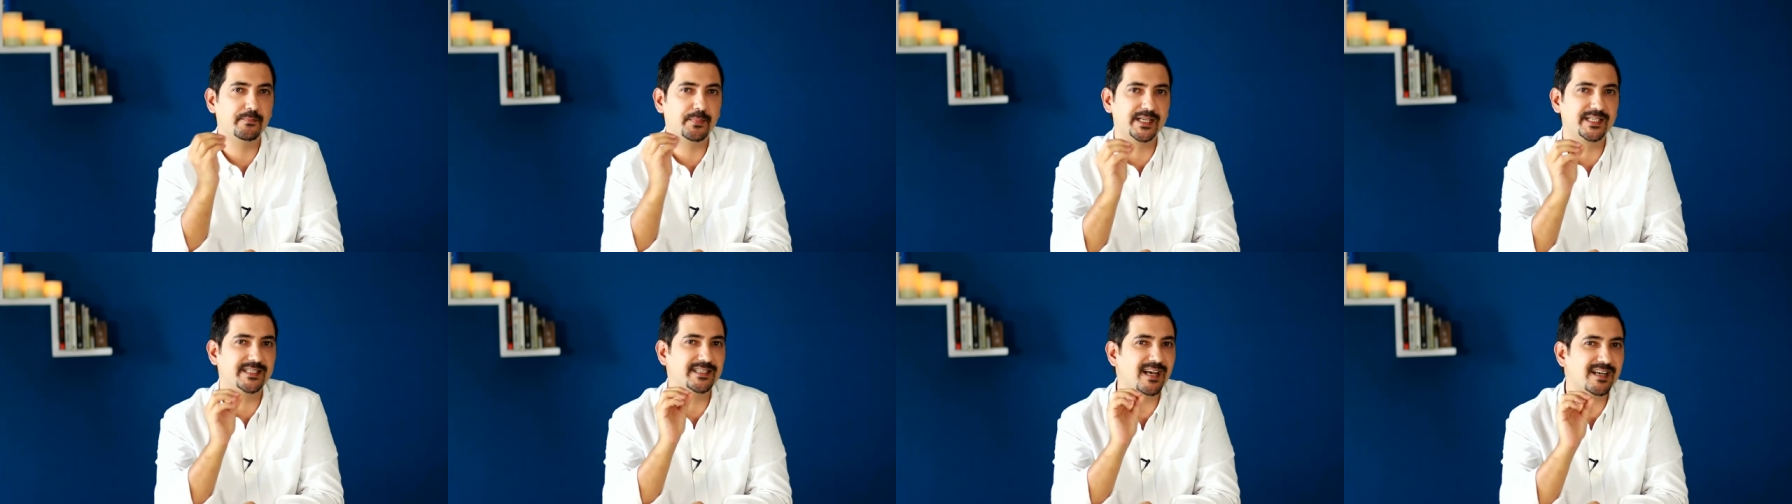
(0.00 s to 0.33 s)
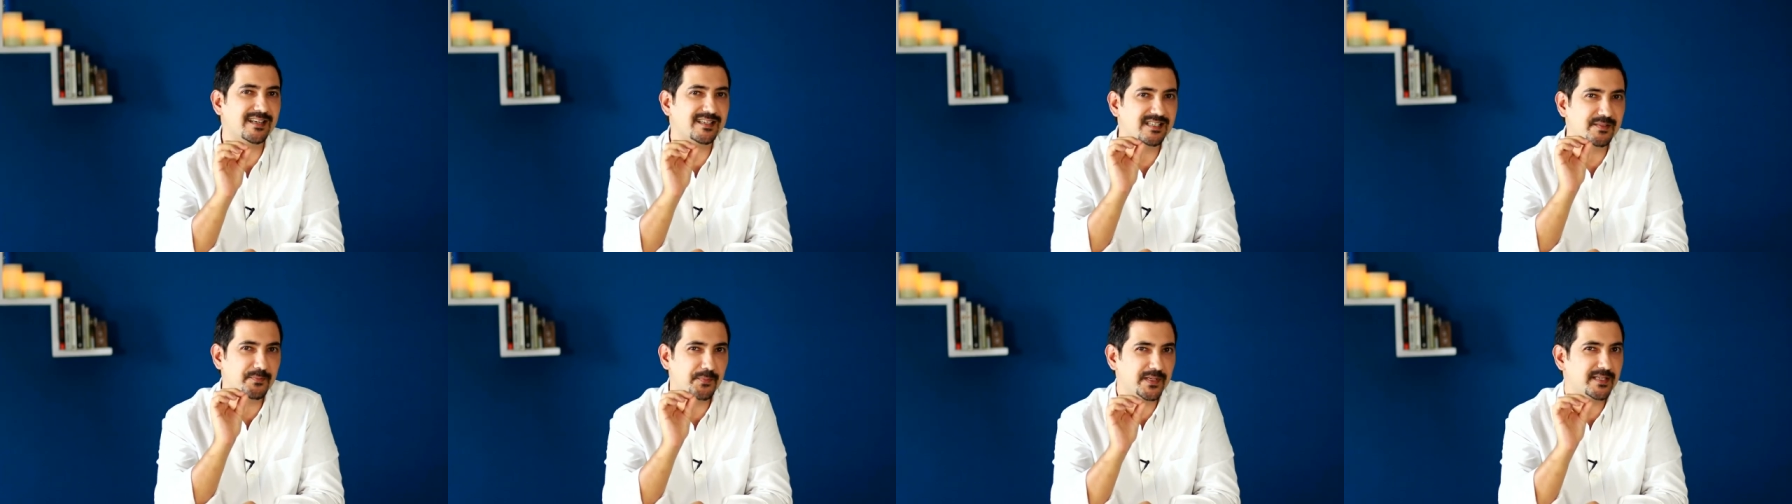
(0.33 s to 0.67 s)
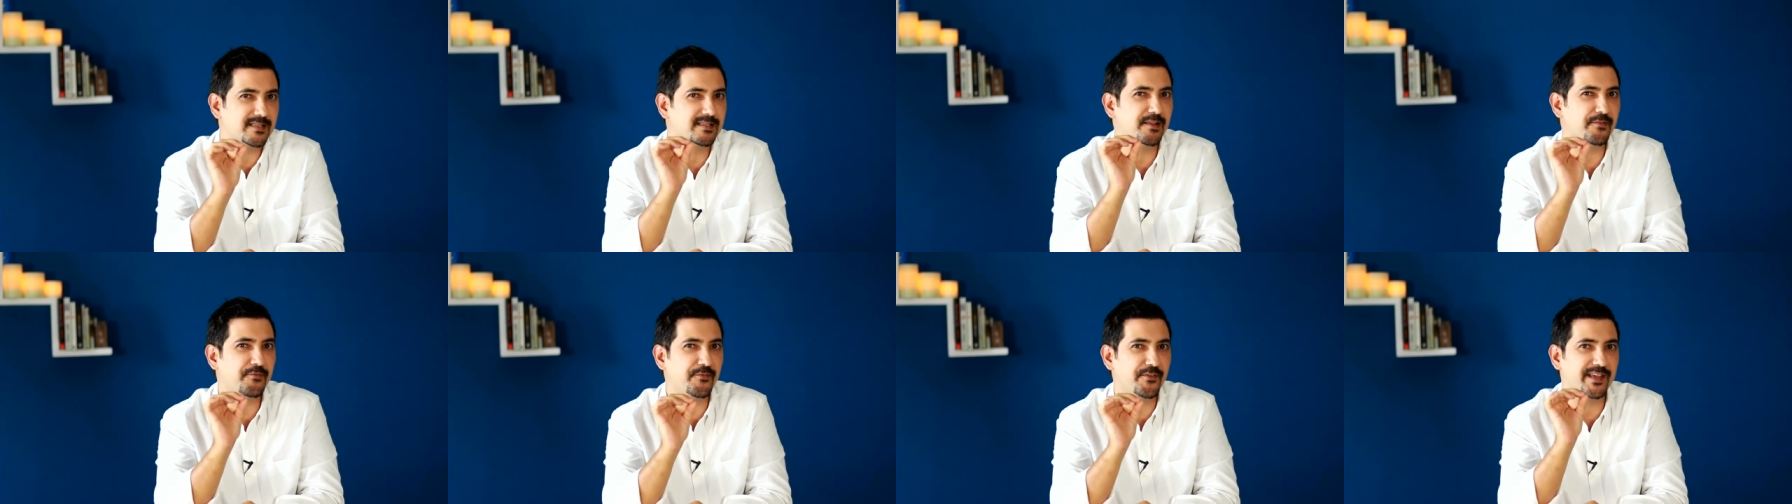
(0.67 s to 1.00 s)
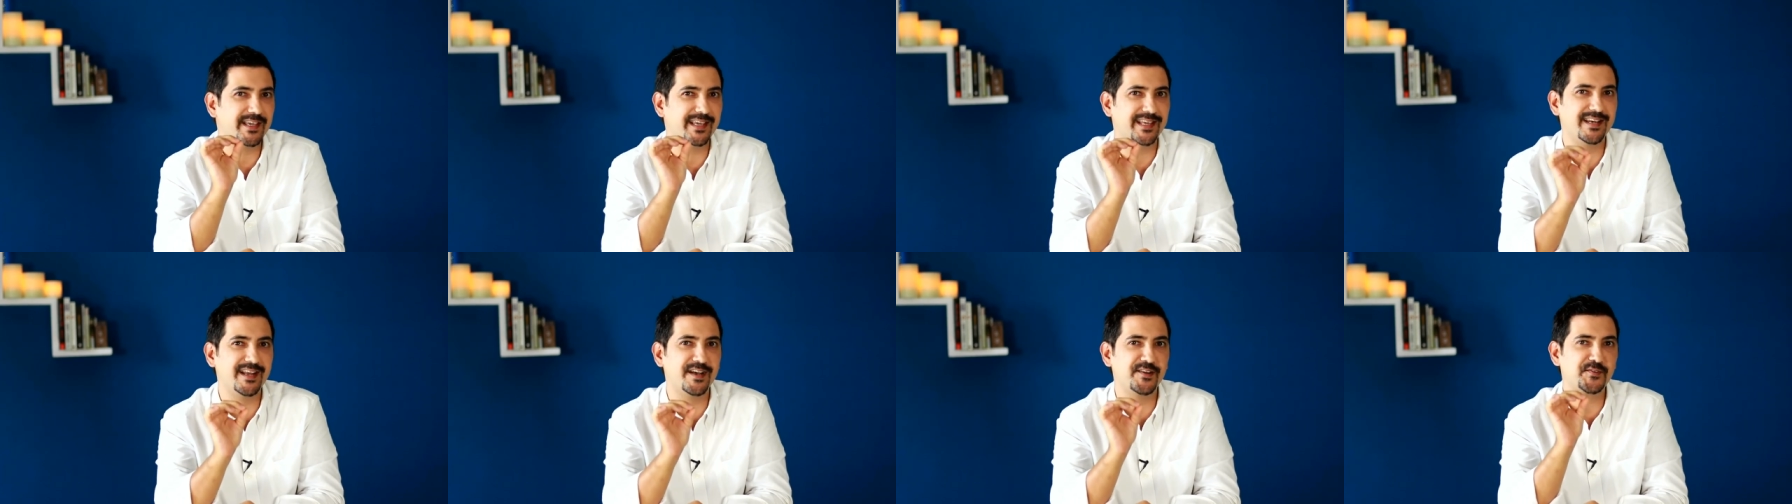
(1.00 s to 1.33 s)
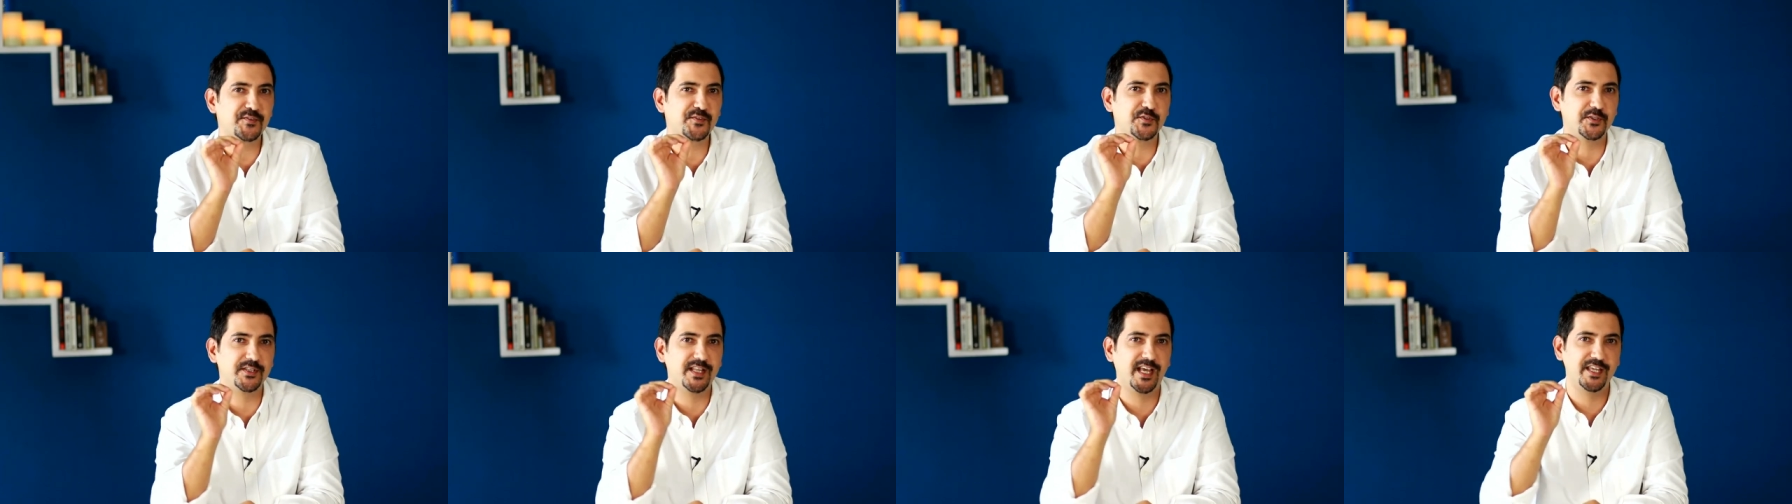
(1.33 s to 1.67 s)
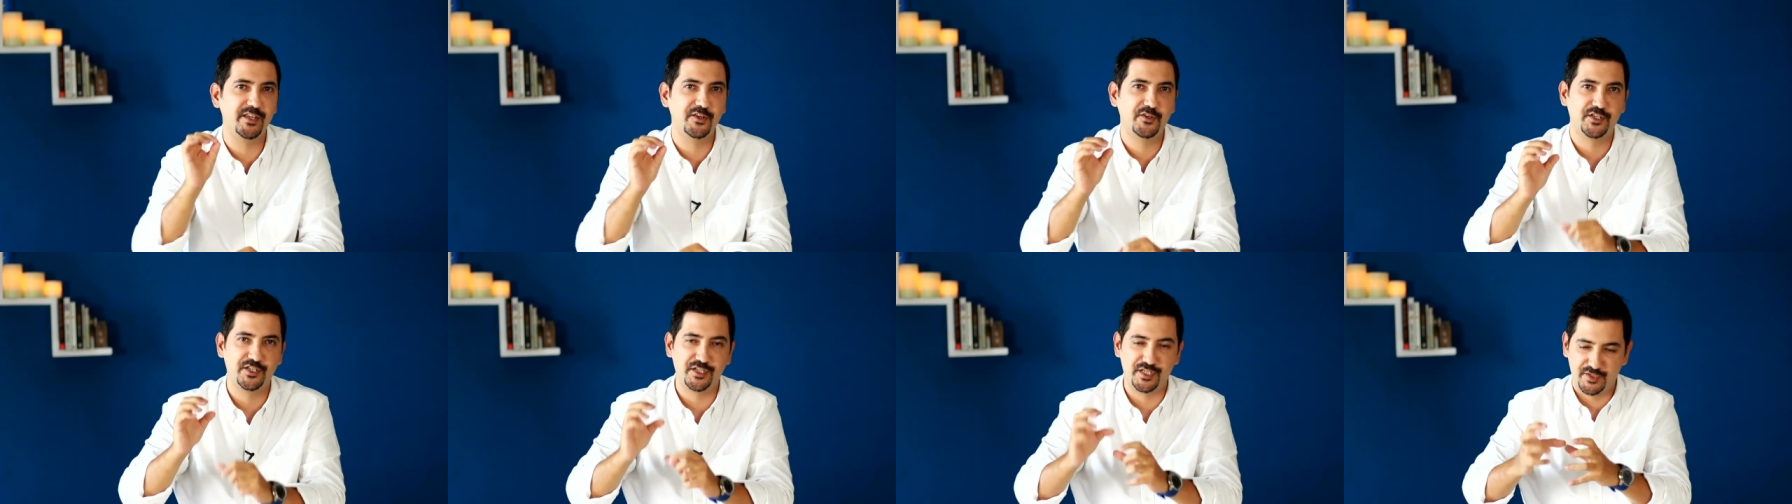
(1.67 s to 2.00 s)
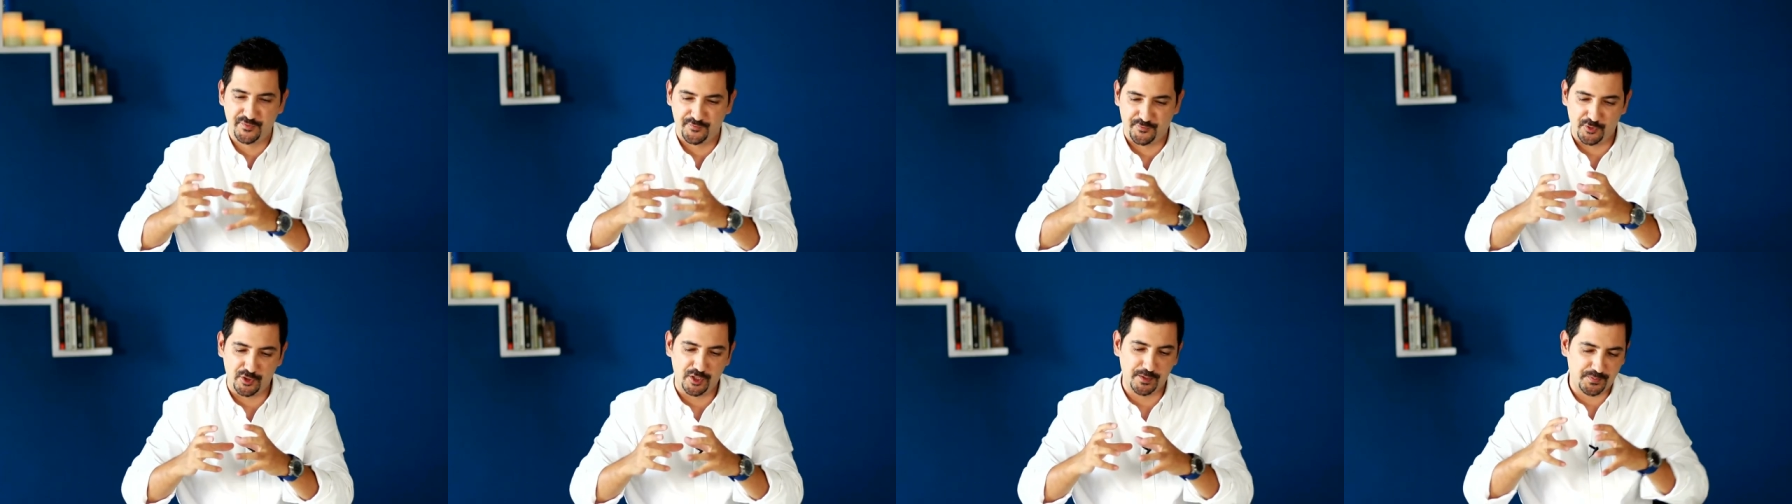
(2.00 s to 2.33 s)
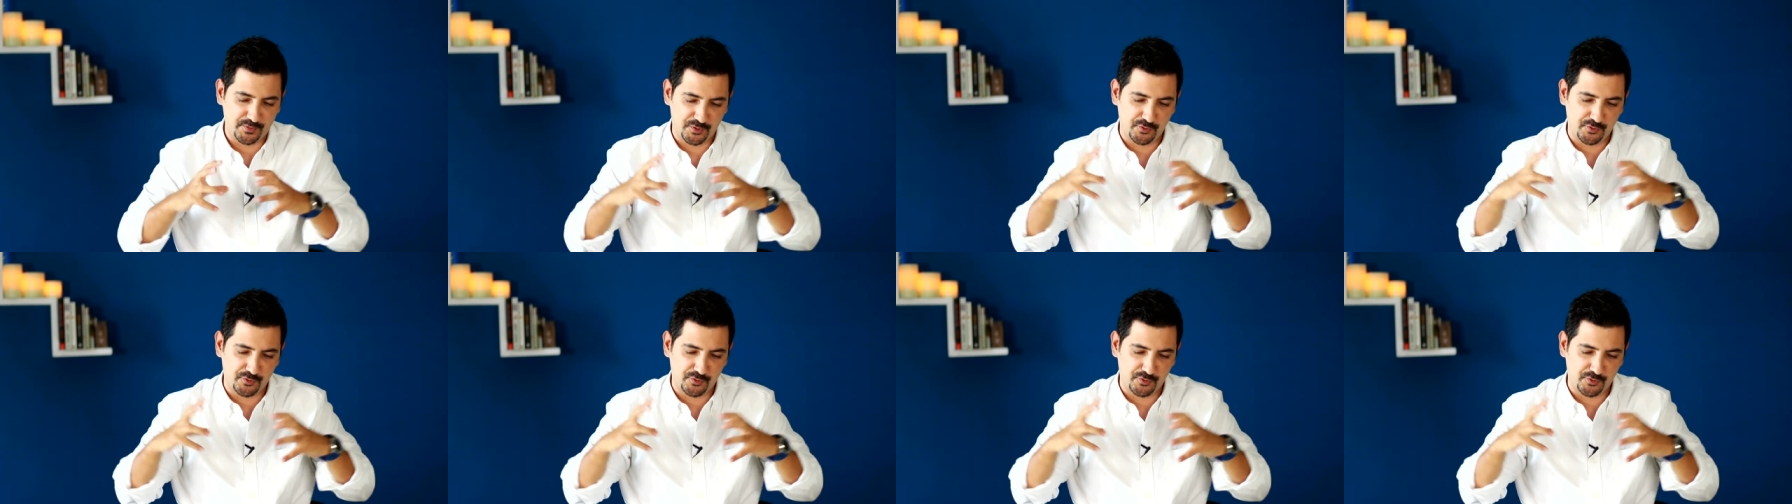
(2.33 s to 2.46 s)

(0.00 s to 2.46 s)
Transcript: but not specific enough so that you can develop